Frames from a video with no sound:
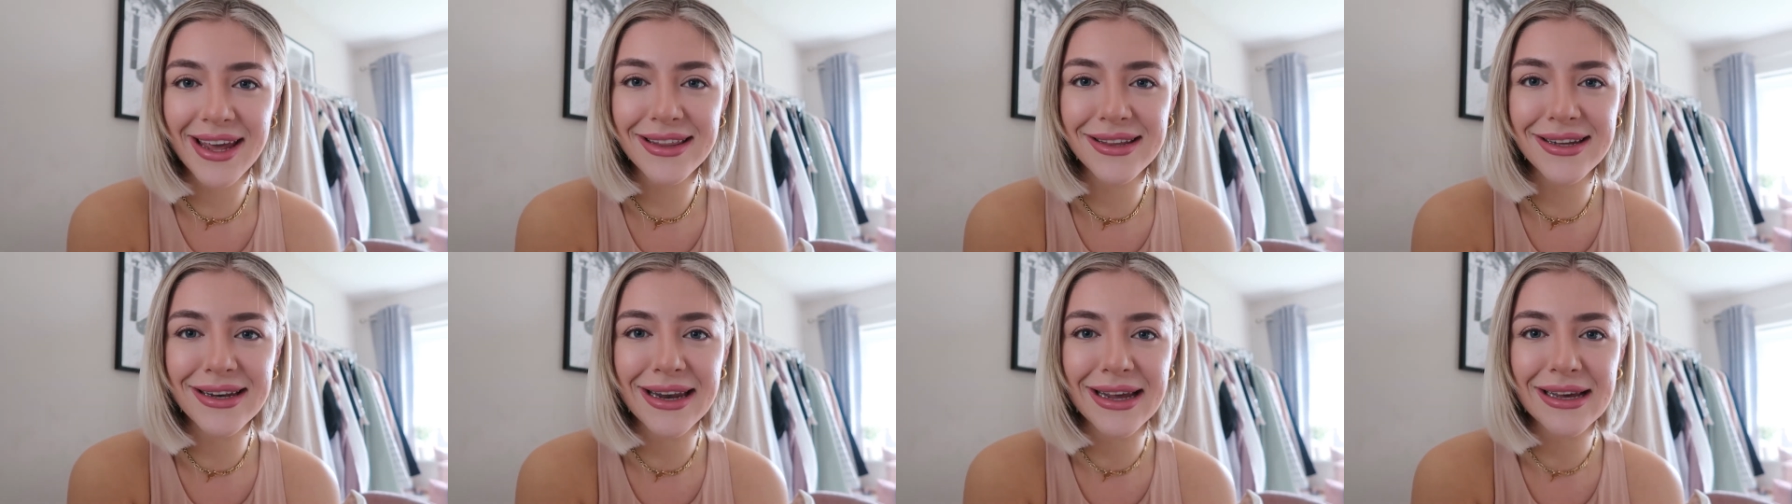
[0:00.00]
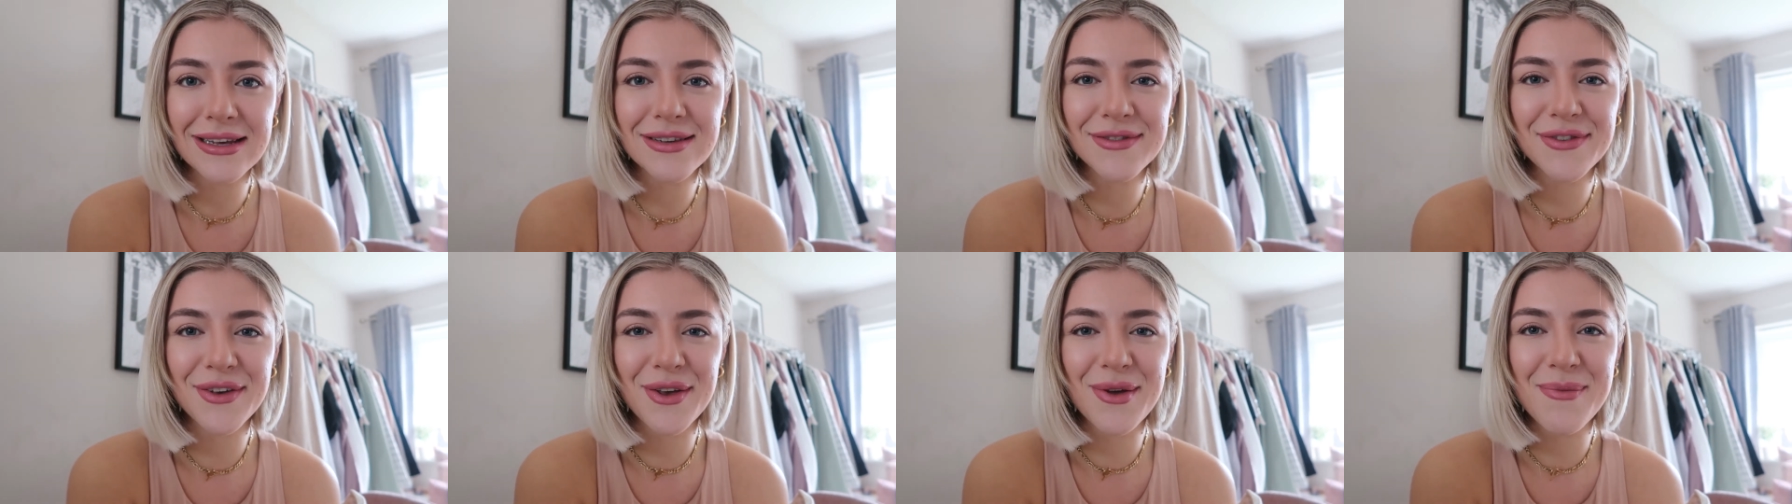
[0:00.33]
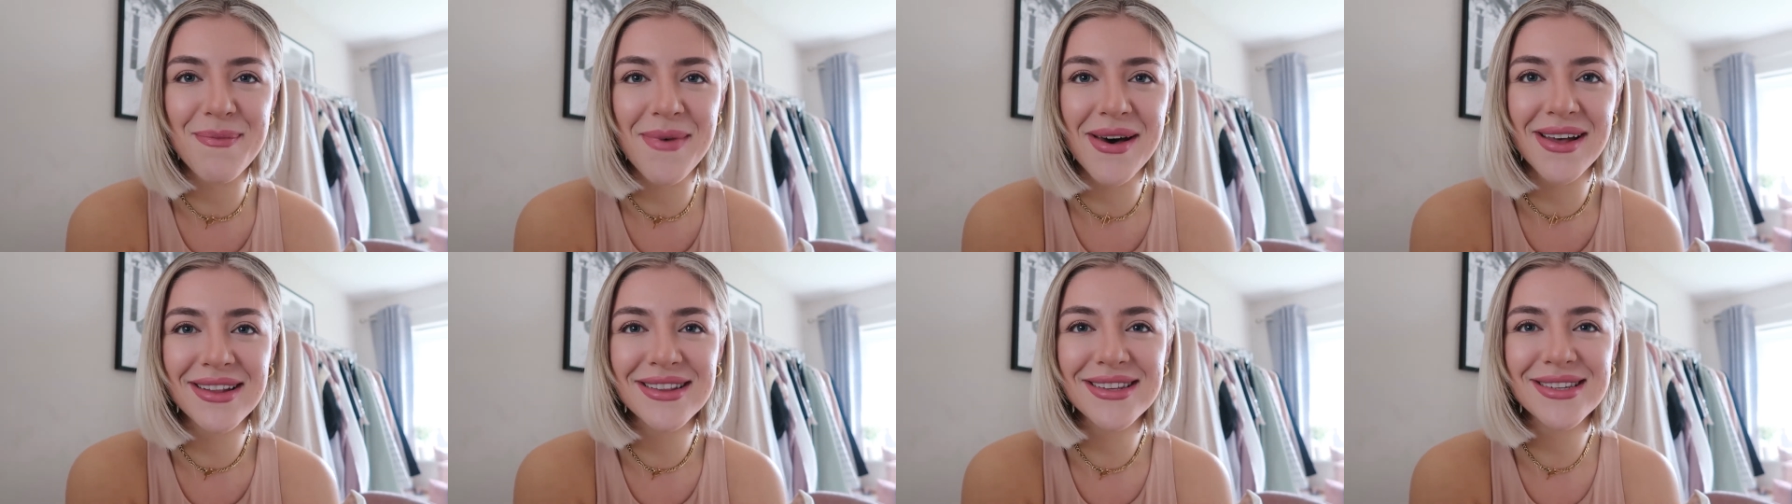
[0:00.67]
and the next few
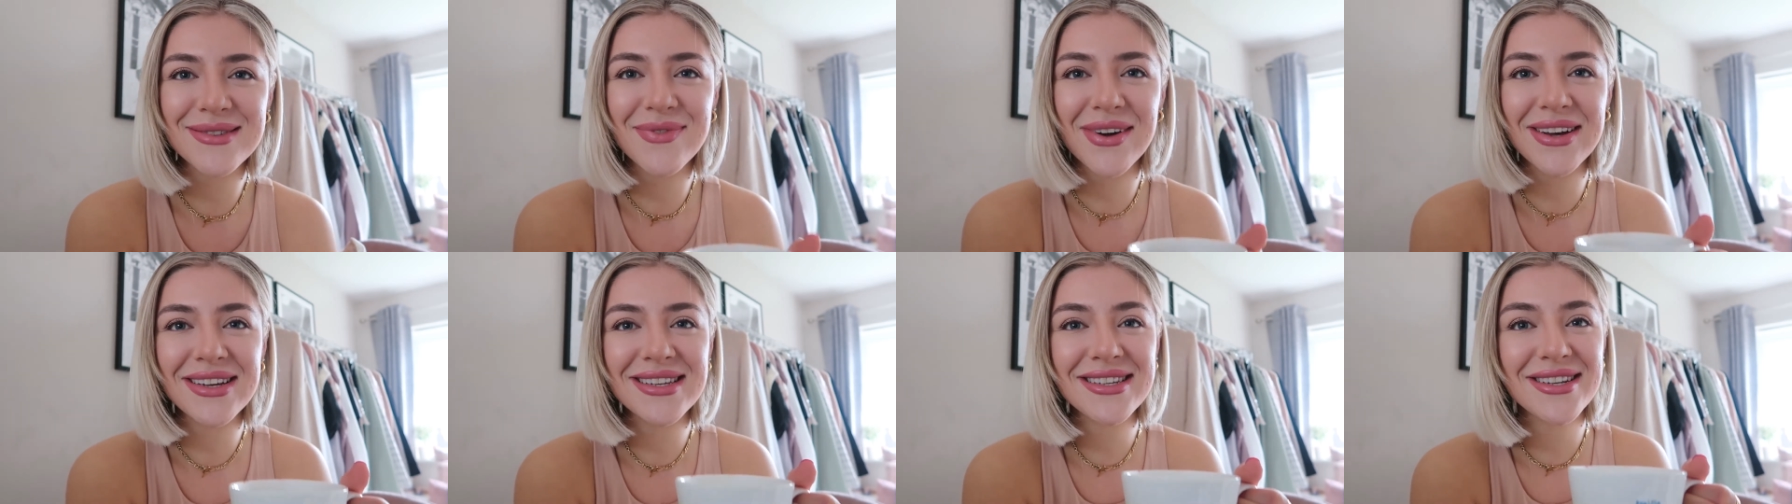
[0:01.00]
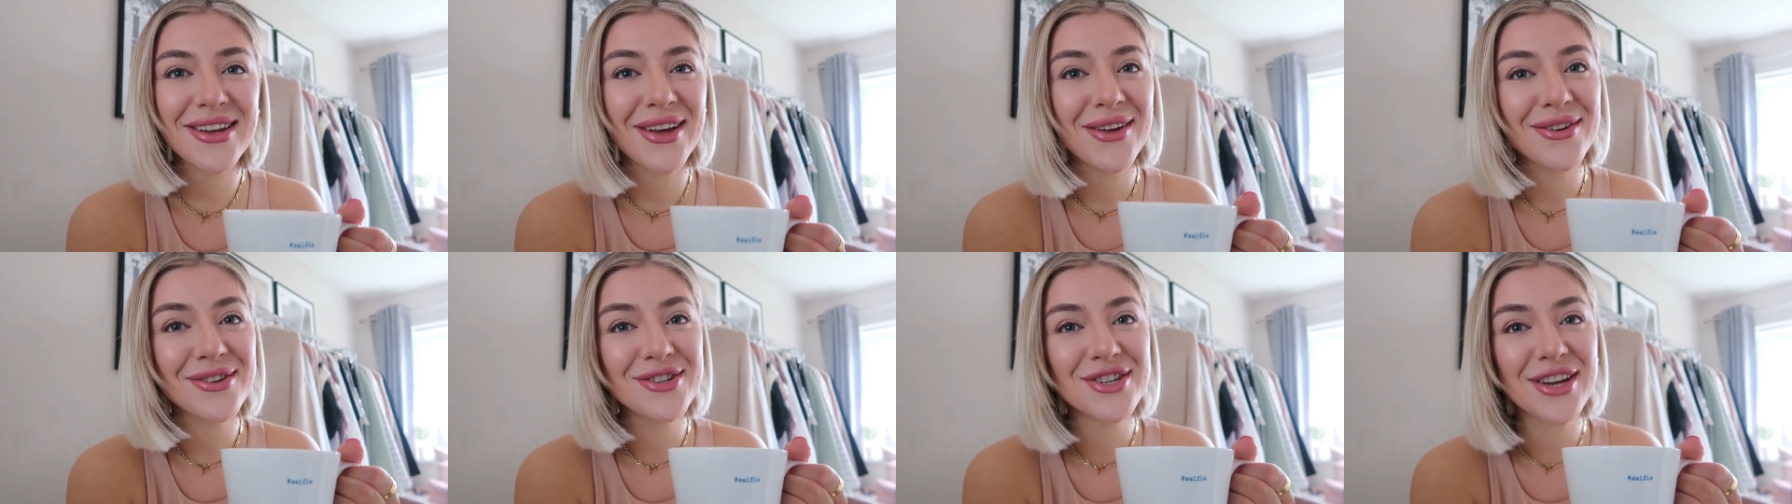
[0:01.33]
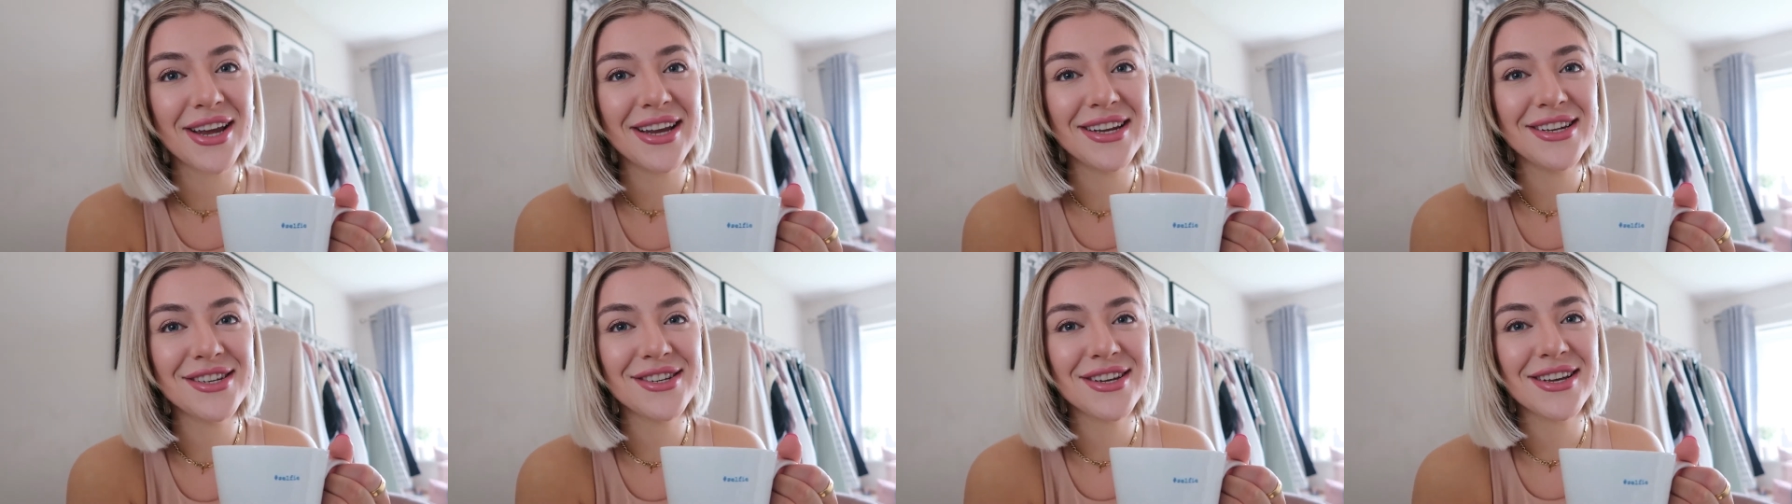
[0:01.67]
months my style
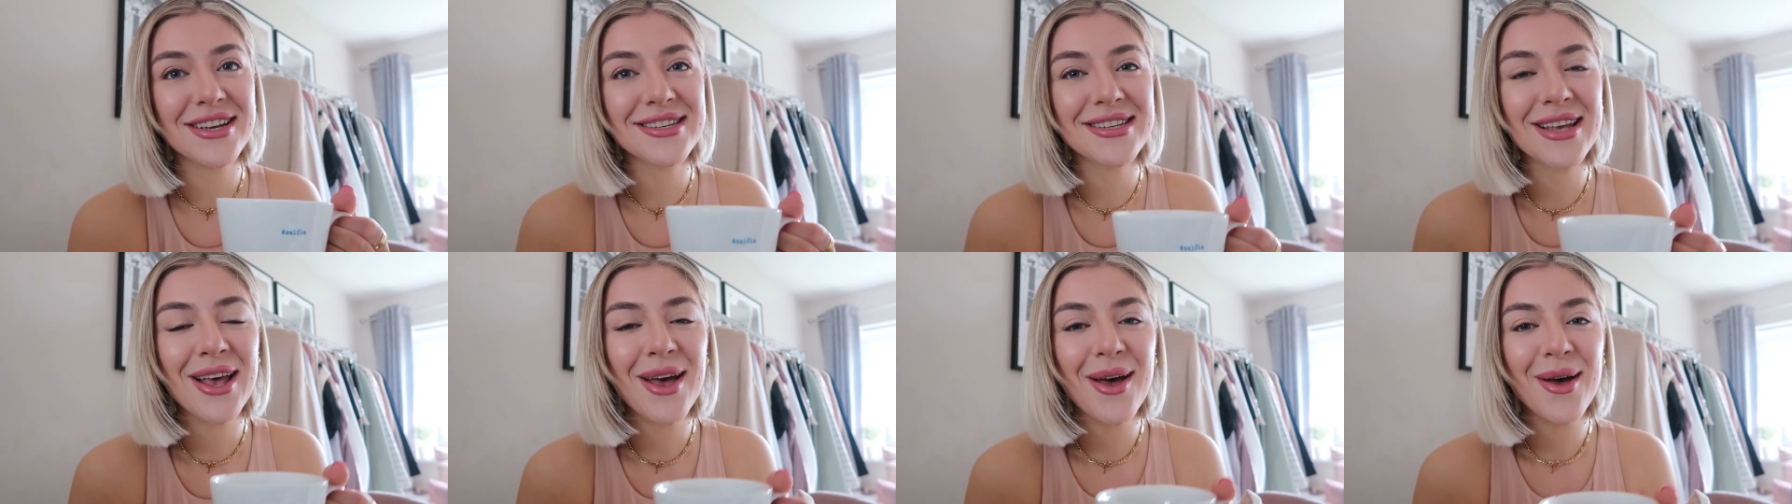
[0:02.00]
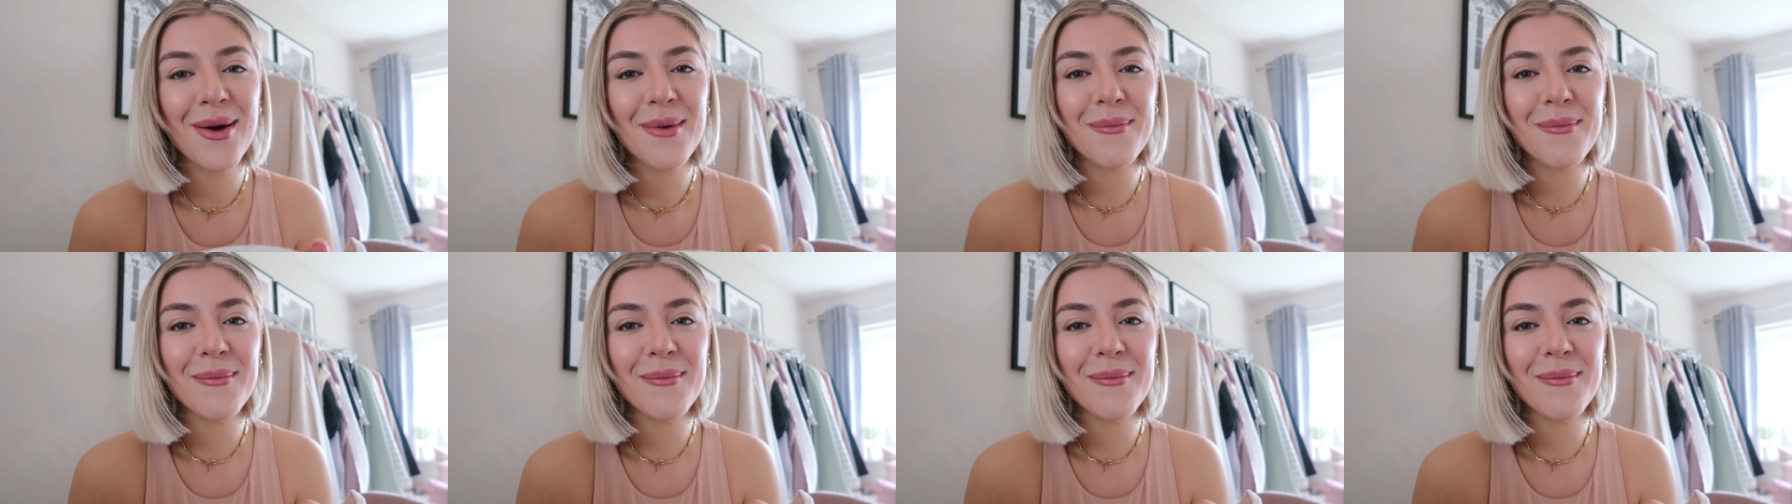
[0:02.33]
changes.